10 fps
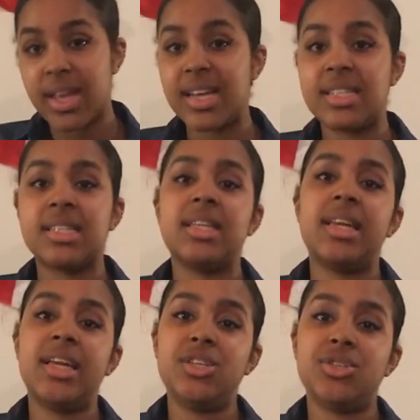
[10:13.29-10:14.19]
as
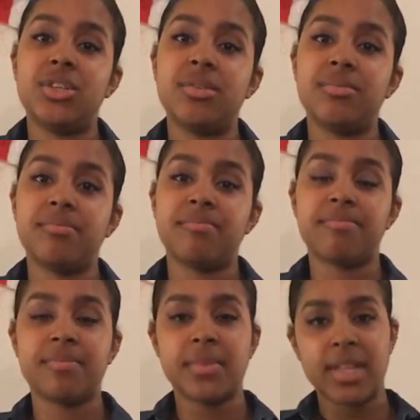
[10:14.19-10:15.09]
a nation.
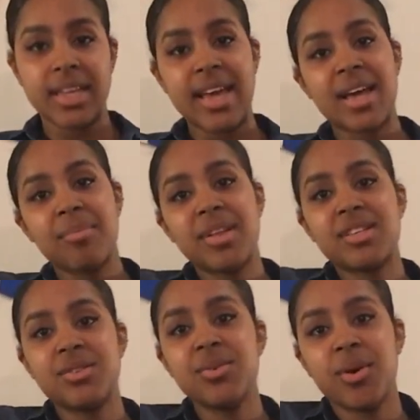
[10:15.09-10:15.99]
God
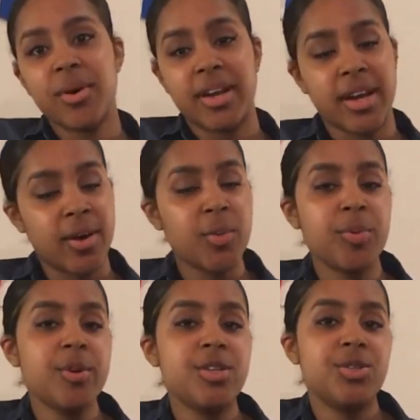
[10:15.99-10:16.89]
bless you all, and I hope
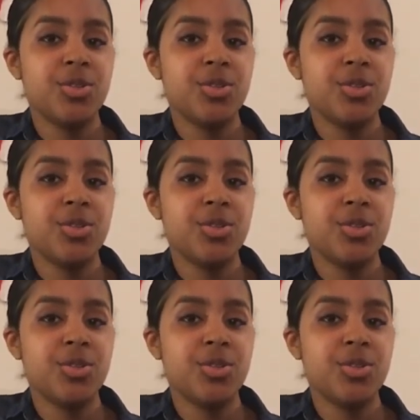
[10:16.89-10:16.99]
you